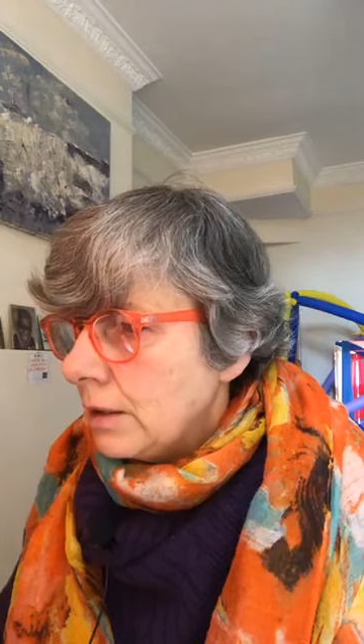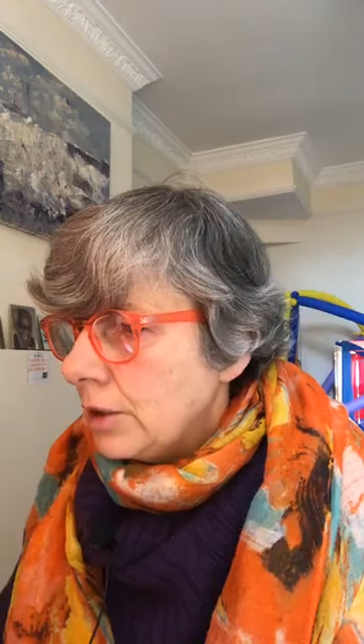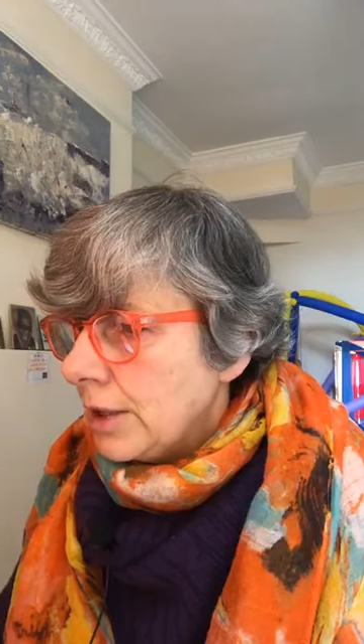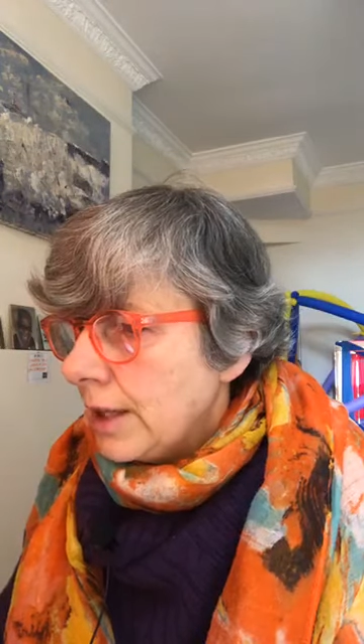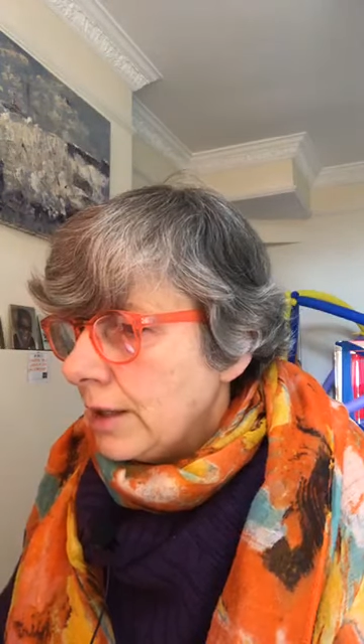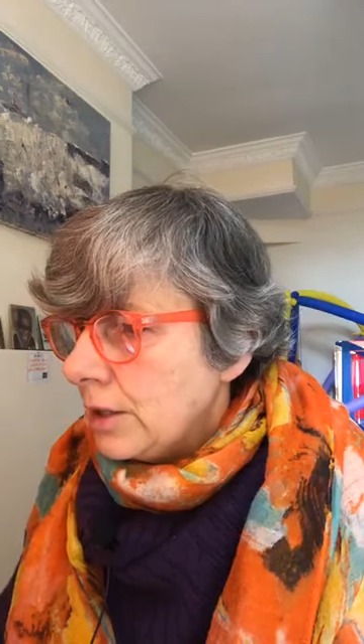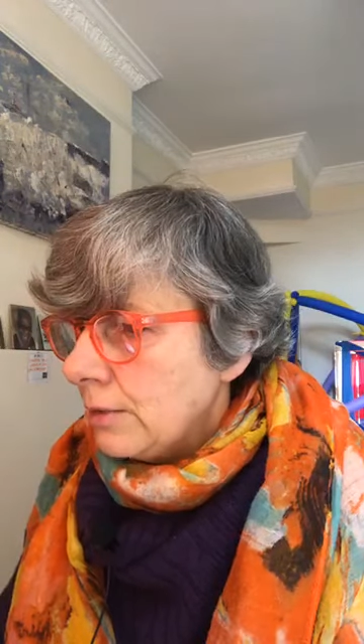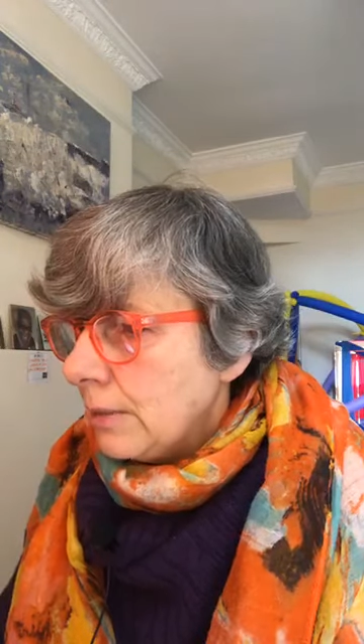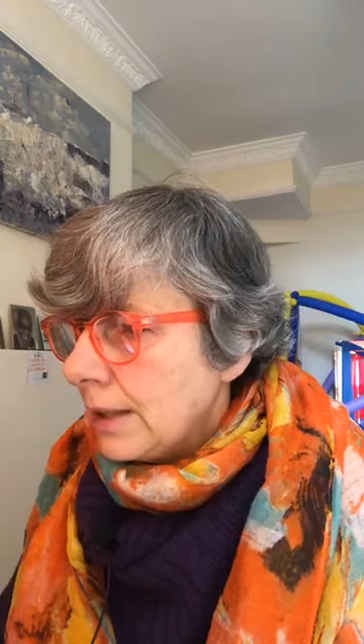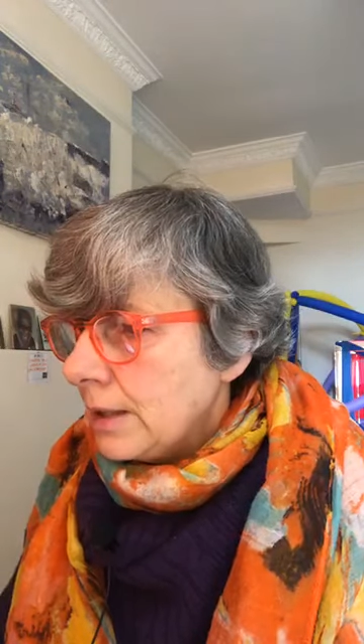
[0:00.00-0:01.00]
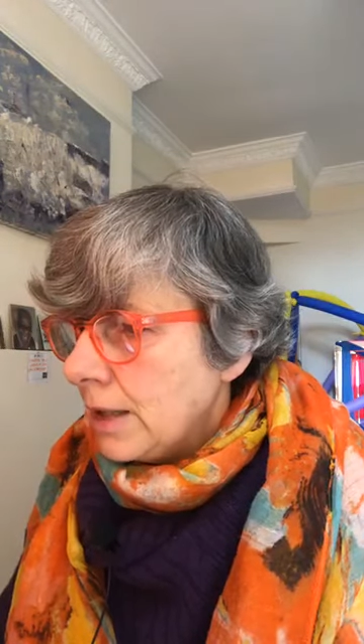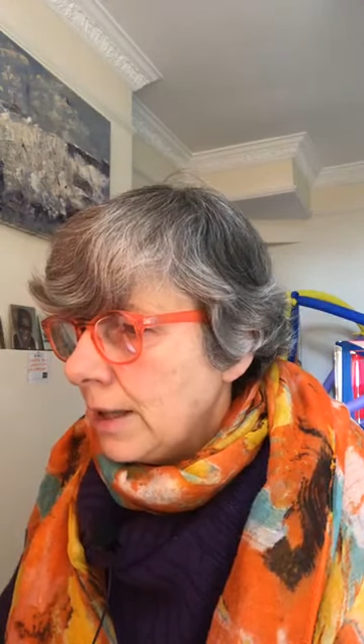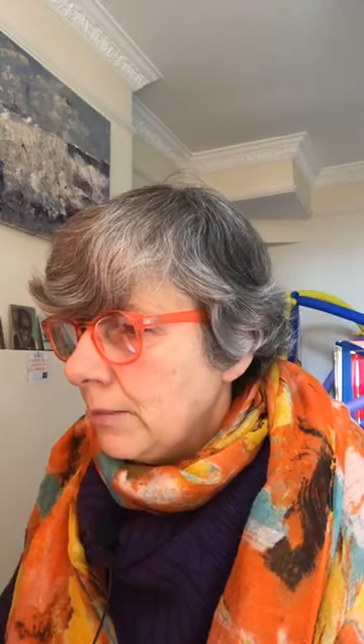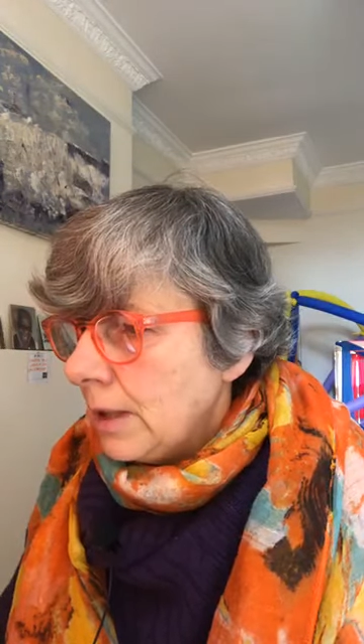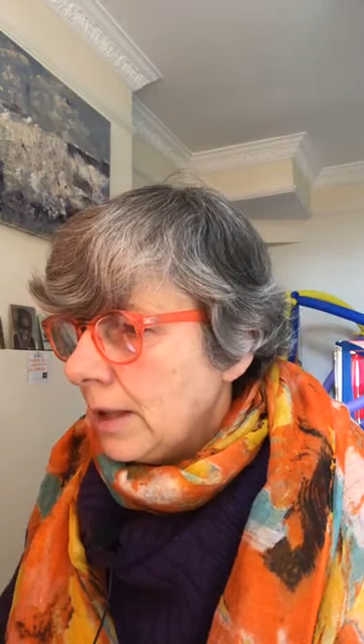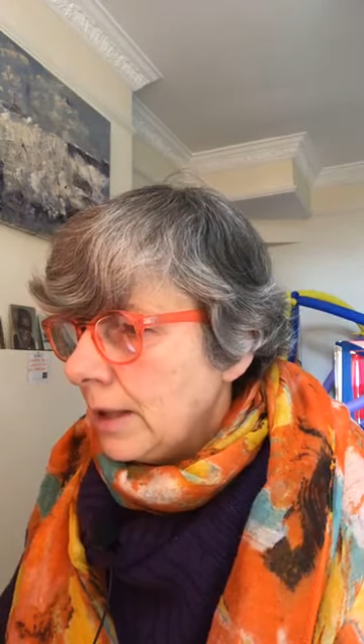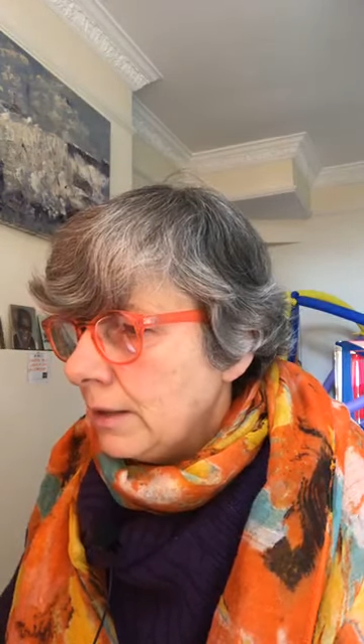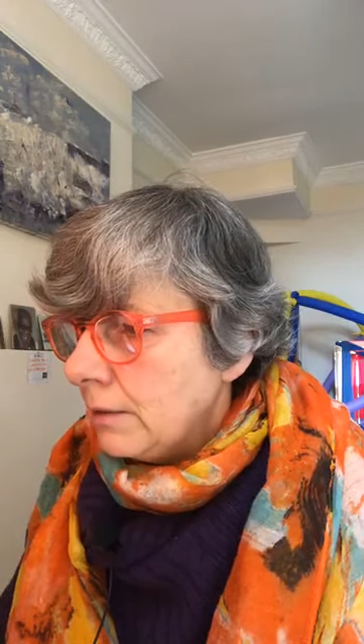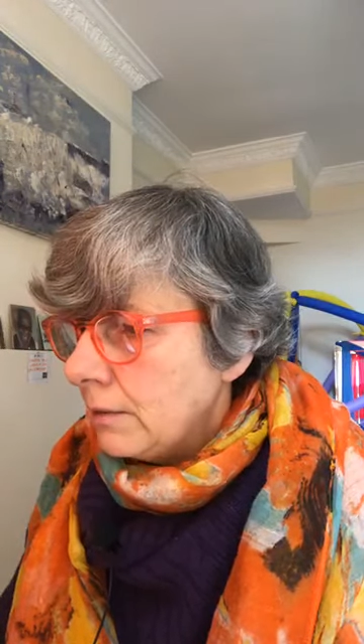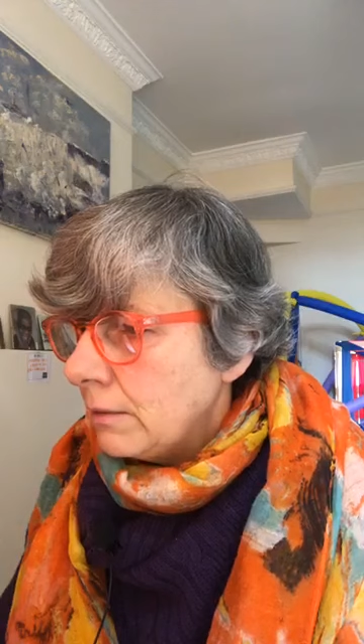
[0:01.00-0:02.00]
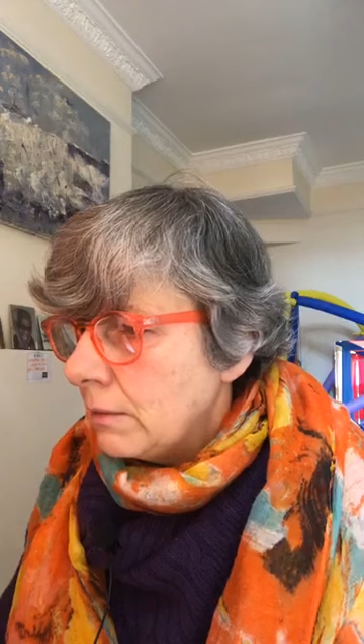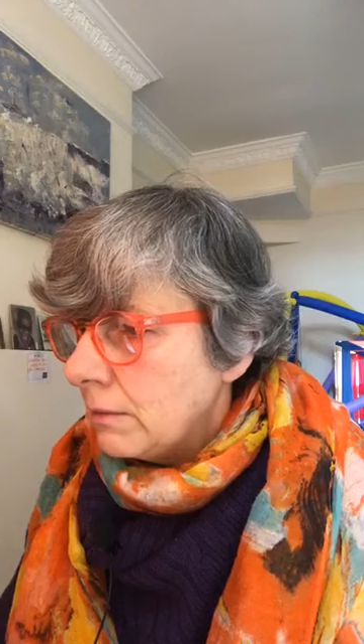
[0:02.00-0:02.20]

Shared to my timeline.